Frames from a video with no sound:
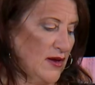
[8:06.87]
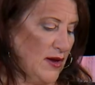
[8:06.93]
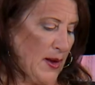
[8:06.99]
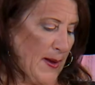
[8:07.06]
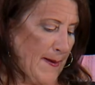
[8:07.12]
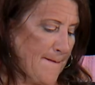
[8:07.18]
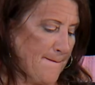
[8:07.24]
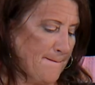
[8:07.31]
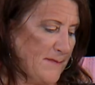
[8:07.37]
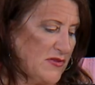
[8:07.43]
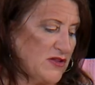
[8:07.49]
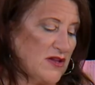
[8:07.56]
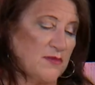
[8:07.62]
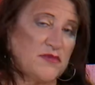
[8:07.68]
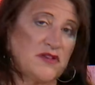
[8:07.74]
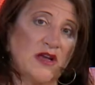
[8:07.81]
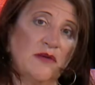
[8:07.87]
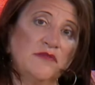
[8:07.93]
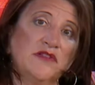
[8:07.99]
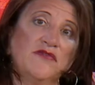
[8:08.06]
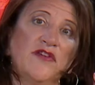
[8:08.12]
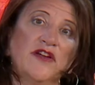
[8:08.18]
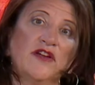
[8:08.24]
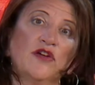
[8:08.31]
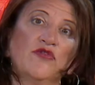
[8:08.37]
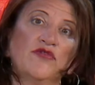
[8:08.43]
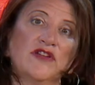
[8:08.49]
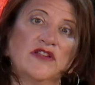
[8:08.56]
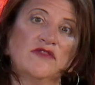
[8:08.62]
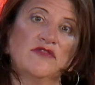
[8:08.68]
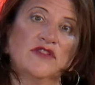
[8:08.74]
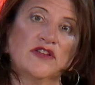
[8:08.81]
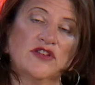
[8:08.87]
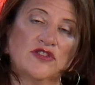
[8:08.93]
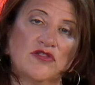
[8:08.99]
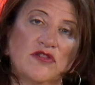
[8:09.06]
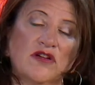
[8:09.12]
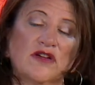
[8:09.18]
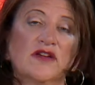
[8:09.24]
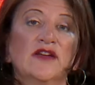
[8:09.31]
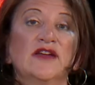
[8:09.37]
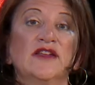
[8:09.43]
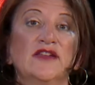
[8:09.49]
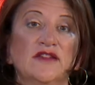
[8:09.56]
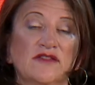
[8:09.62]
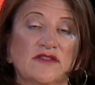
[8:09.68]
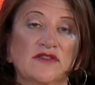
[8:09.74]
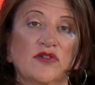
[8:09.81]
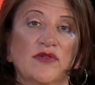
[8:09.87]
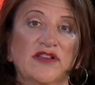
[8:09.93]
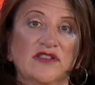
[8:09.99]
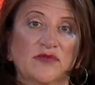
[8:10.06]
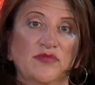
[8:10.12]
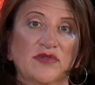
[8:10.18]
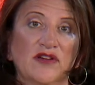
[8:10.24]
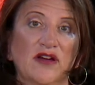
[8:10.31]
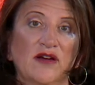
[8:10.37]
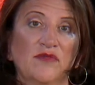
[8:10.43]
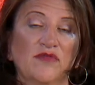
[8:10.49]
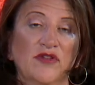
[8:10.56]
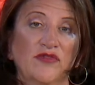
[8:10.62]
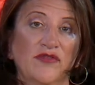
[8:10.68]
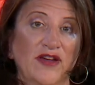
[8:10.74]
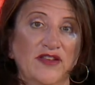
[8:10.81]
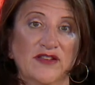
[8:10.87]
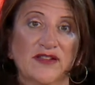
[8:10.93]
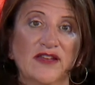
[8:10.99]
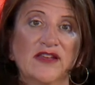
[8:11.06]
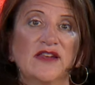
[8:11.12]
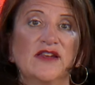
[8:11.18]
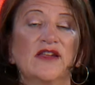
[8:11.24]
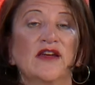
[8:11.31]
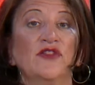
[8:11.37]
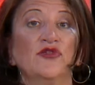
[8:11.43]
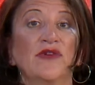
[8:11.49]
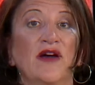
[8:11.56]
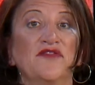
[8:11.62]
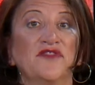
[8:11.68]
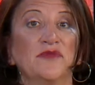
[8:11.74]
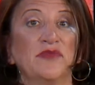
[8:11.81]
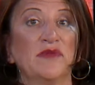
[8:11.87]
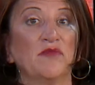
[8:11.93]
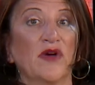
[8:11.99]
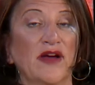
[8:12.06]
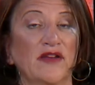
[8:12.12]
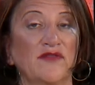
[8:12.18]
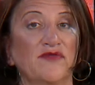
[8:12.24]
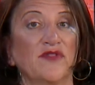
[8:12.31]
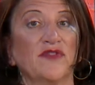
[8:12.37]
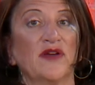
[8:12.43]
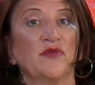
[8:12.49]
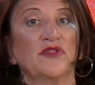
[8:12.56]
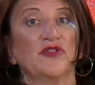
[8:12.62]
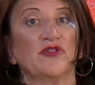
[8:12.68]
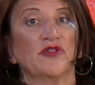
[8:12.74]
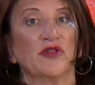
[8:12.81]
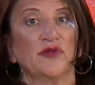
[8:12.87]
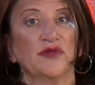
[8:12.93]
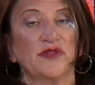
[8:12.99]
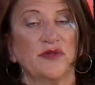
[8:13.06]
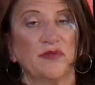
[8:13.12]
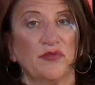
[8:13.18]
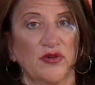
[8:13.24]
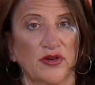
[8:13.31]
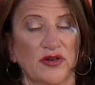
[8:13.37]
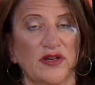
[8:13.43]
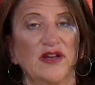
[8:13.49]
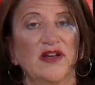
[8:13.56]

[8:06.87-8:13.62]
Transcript: Um, sometimes if I go really, really dark, it is going to become granulated, and you have to be mindful that when you close the book,